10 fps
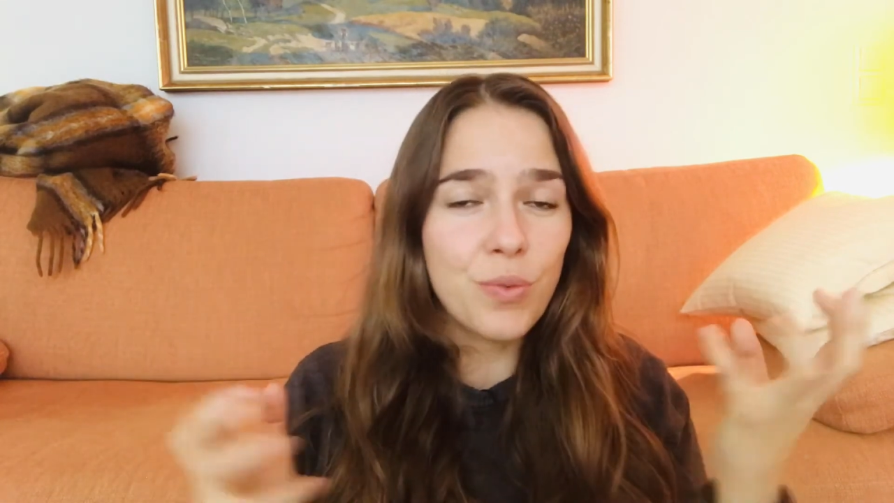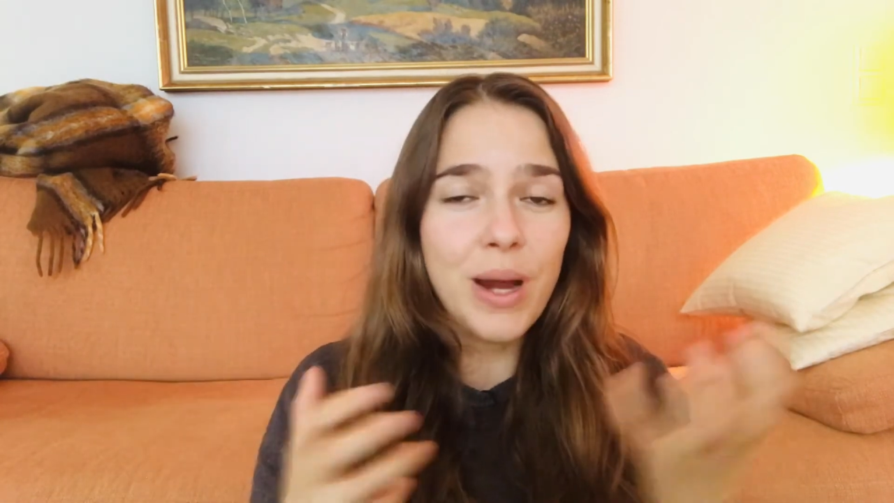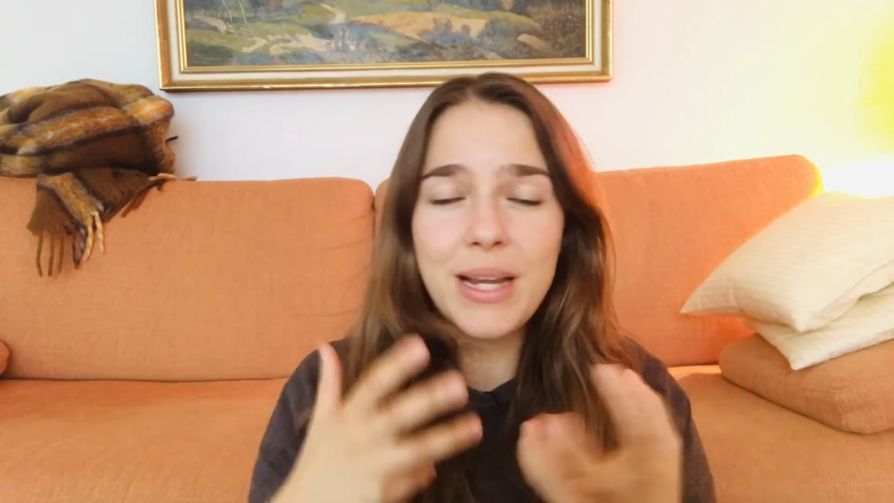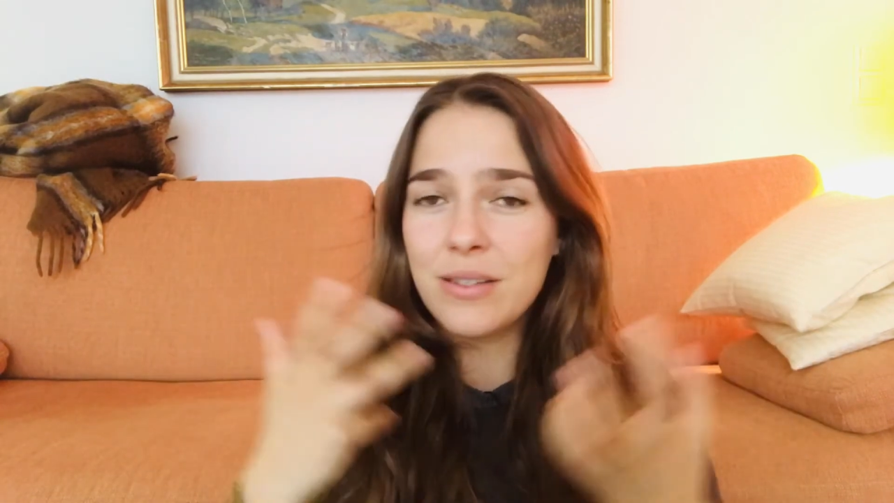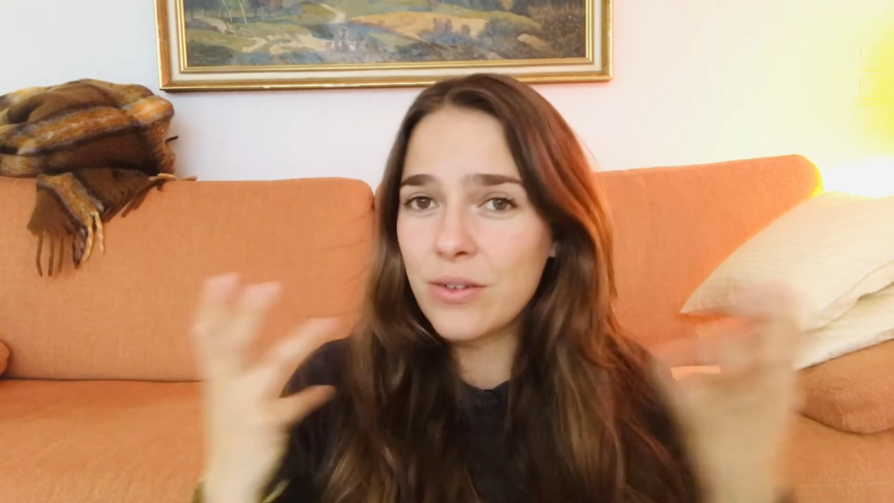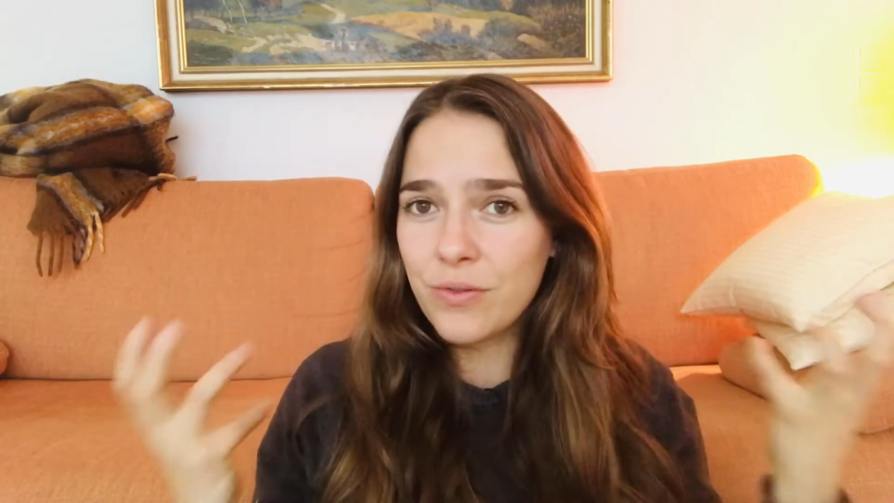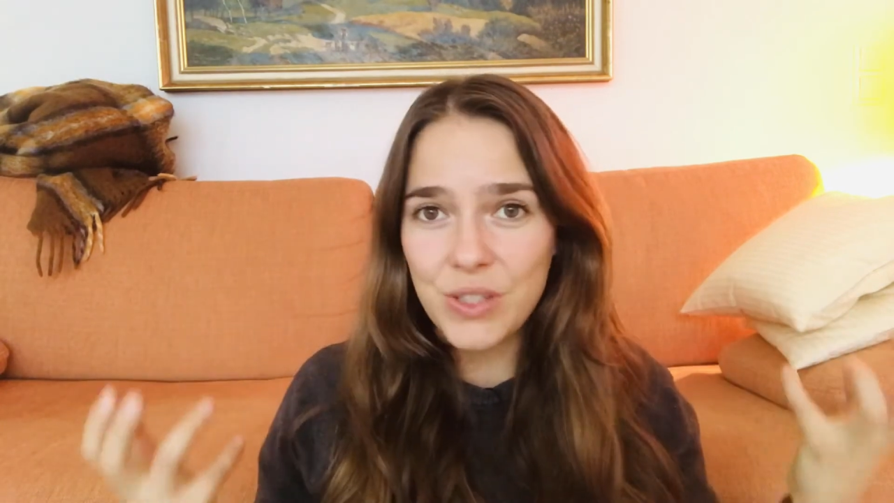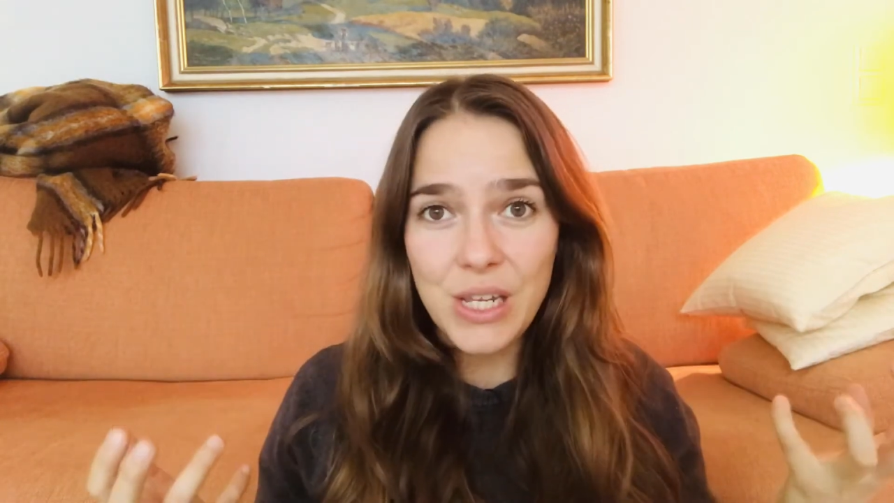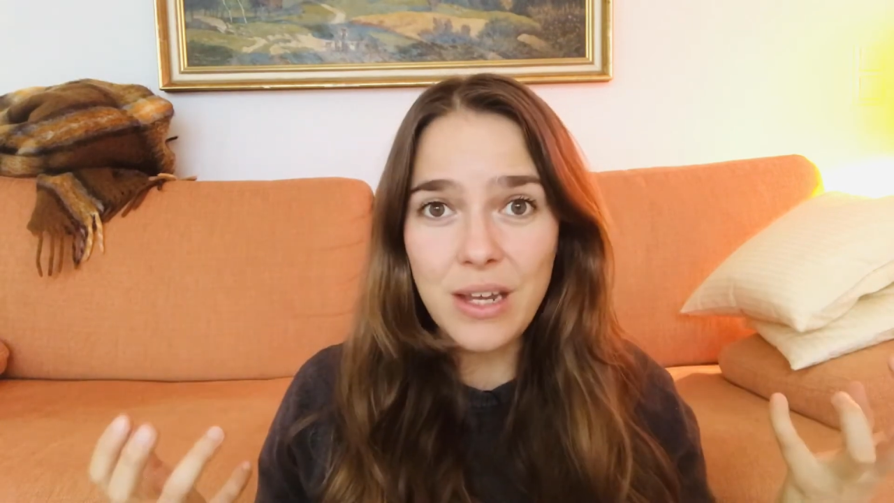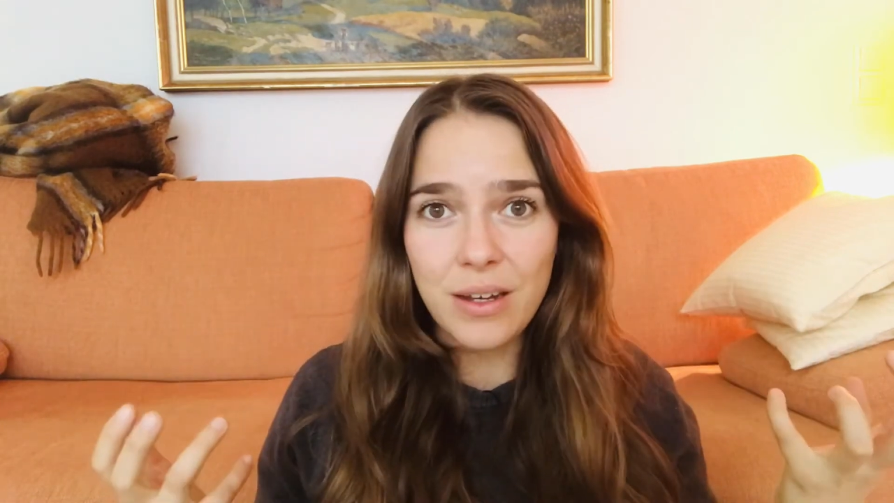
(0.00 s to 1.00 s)
ways of
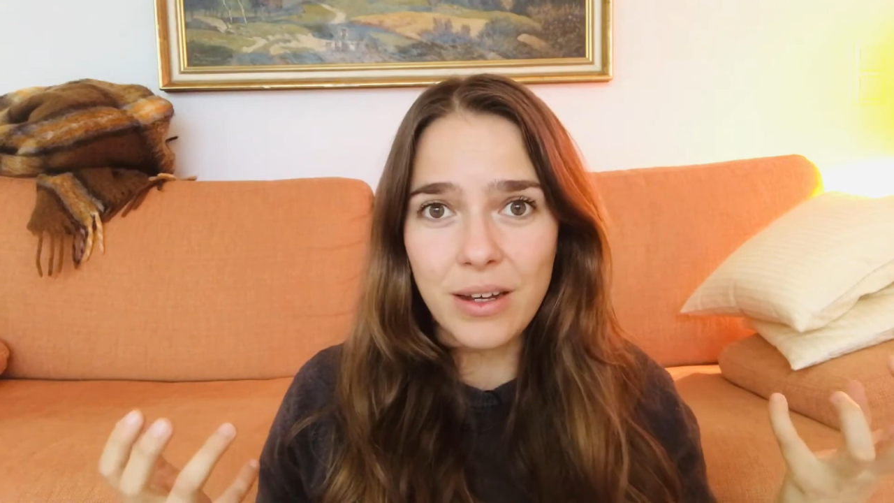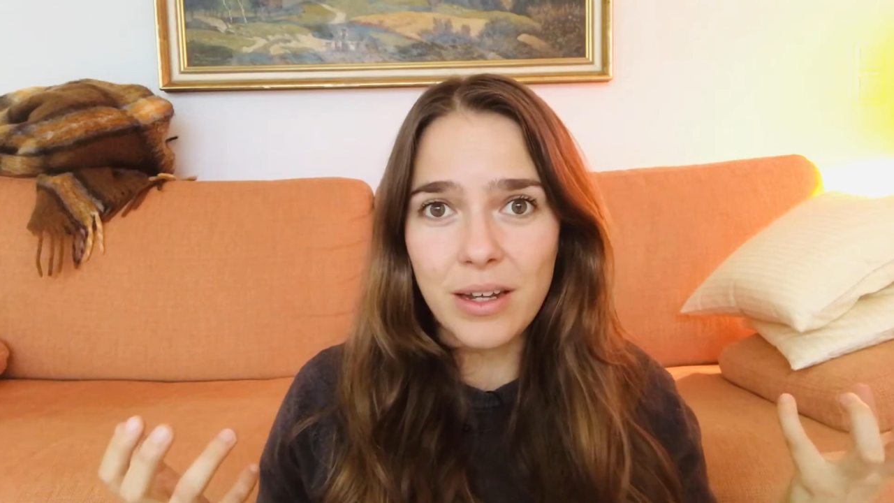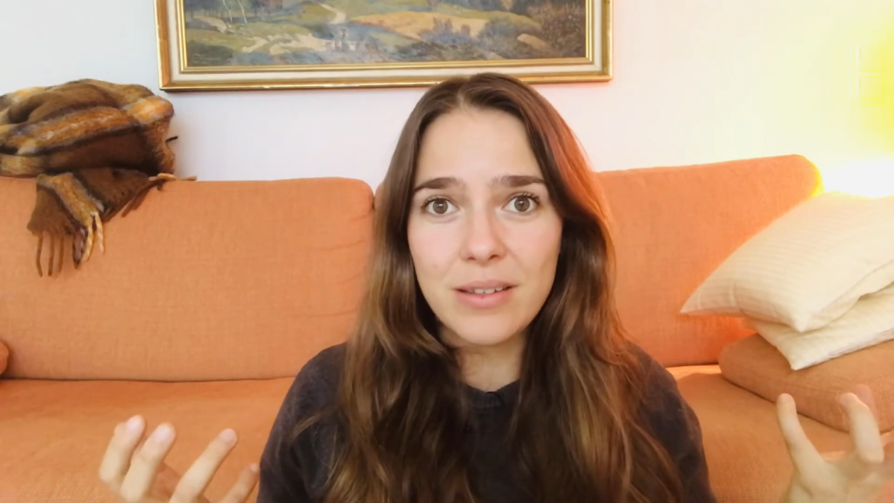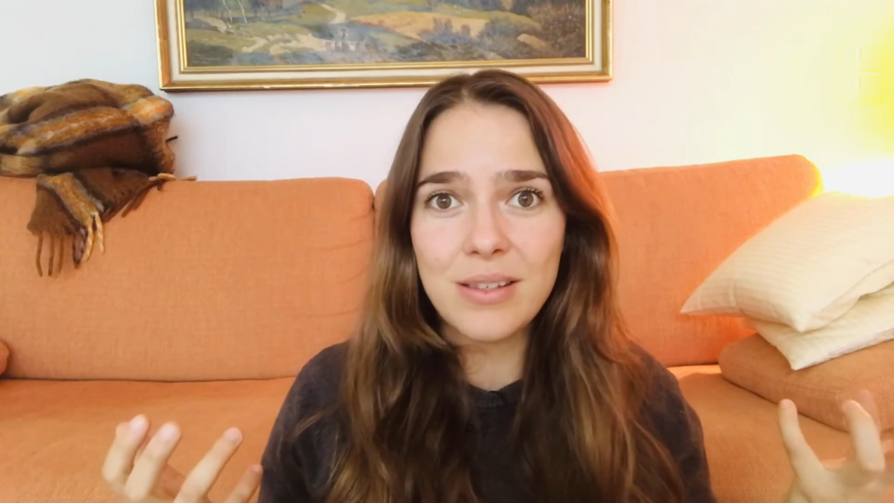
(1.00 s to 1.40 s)
seeing it.